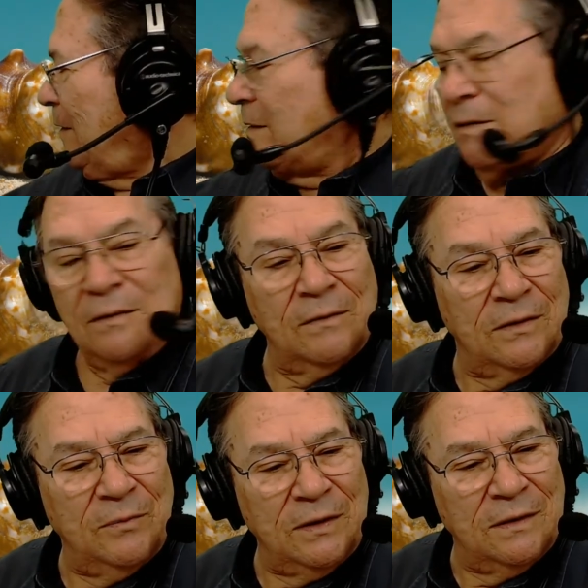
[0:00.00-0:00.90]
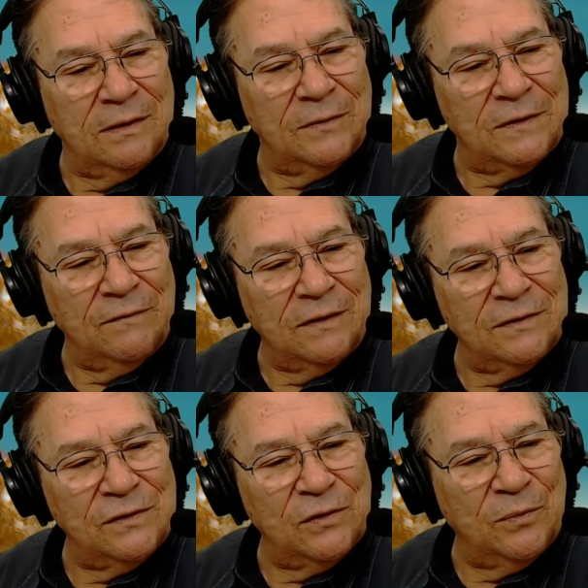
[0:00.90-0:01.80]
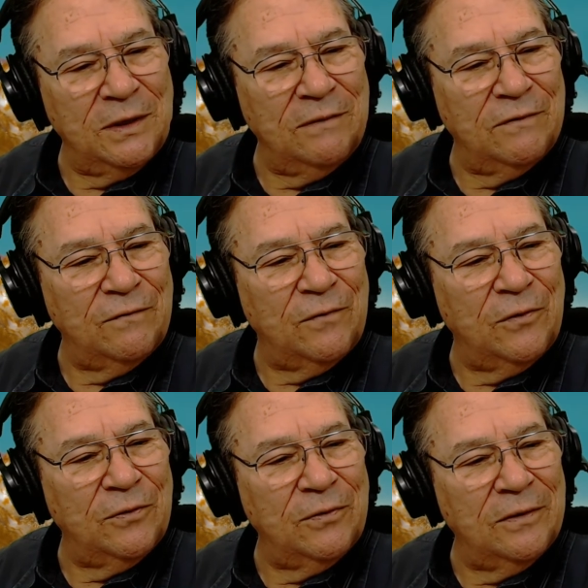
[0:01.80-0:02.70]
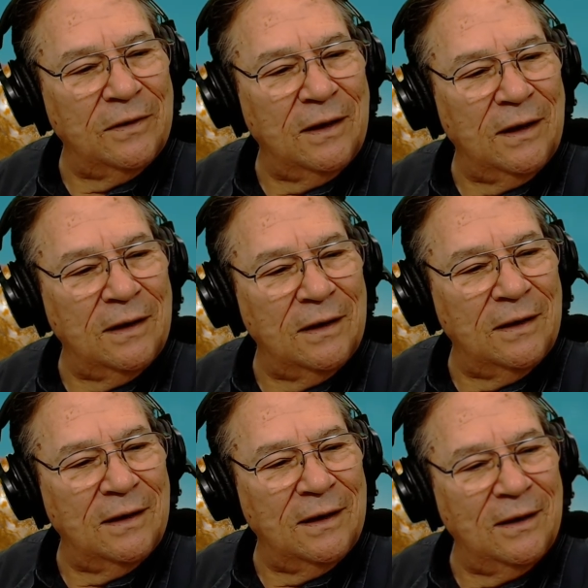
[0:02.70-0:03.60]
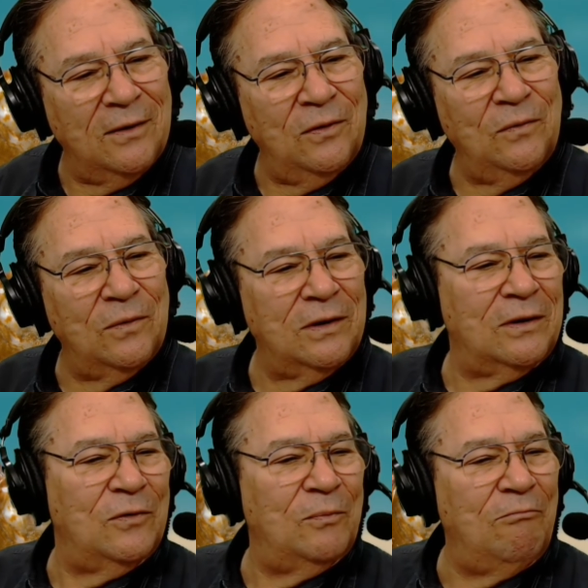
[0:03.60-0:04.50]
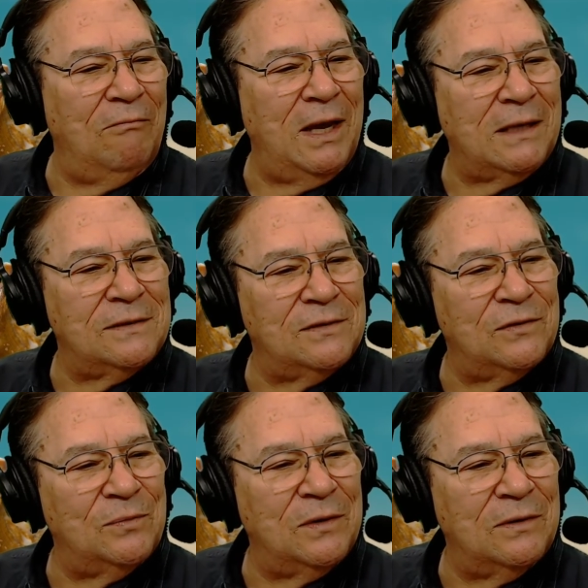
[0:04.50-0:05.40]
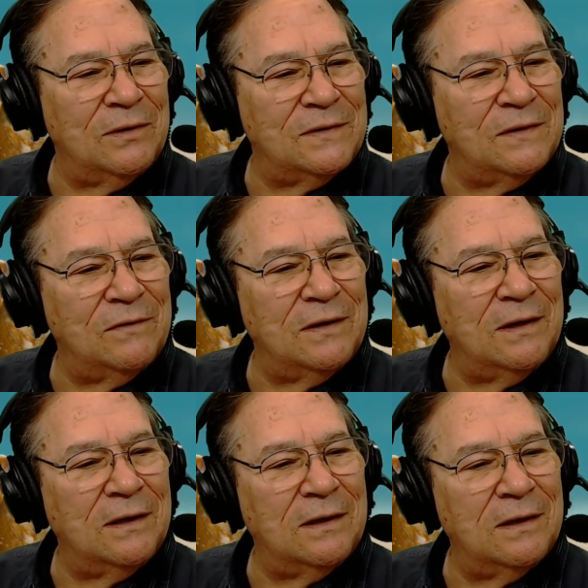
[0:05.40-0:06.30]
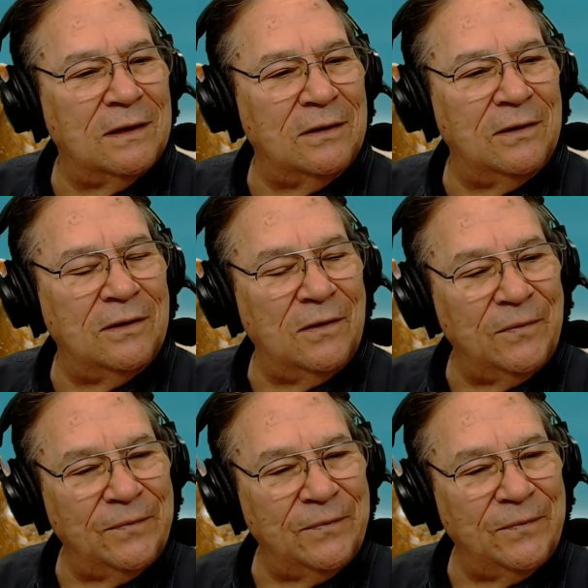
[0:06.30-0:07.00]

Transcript: so let me let me see if I can zoom in even further than that. Oh, we're gonna go max zoom here. Let's see if we can get it. There you go.